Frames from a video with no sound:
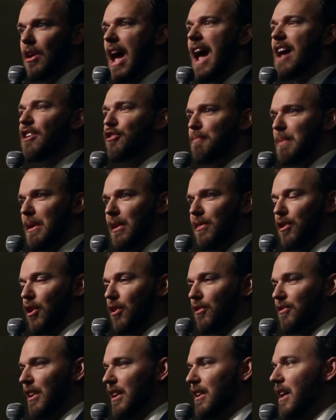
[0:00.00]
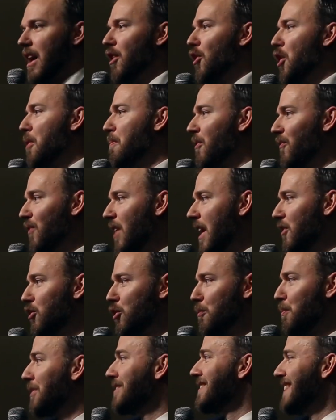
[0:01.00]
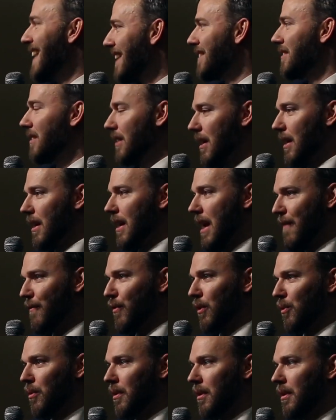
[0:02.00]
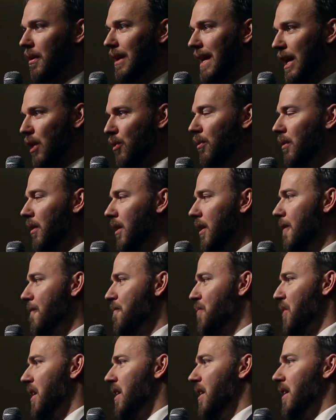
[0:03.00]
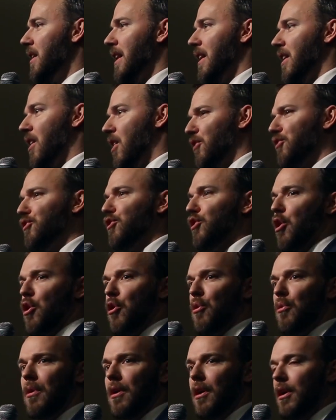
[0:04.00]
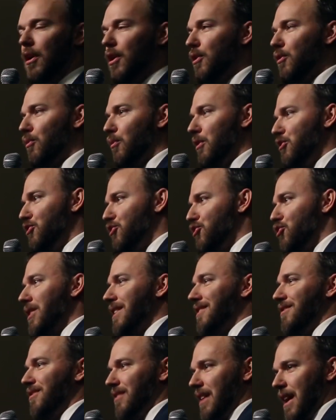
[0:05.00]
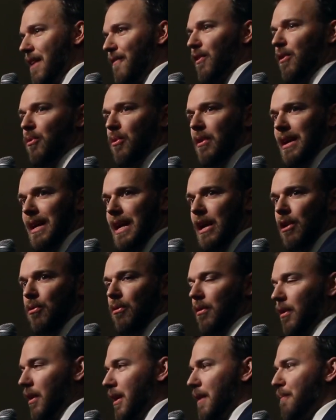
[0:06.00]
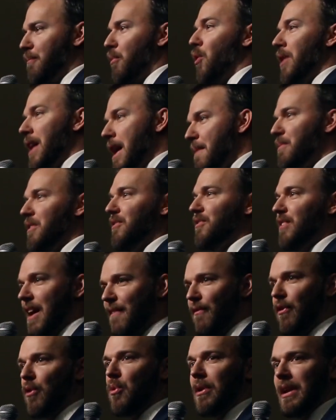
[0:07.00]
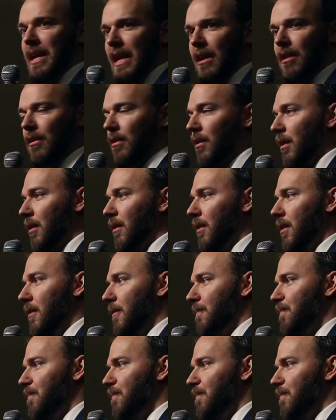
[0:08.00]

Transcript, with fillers: SB 13 not only provides to protect everyone equally, it also restricts everyone equally and prohibits everyone equally.